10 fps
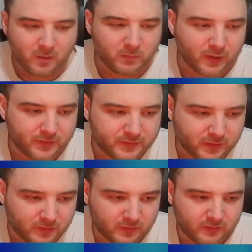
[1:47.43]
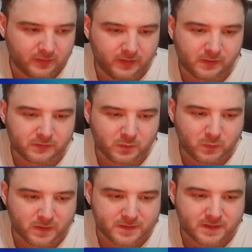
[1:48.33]
but here
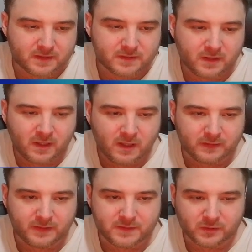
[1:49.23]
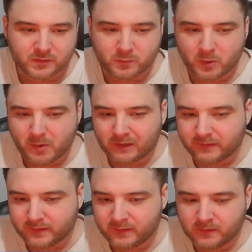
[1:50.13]
2.6, these are the
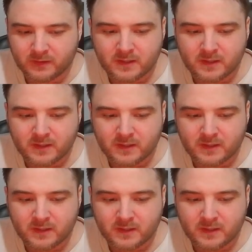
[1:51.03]
probability.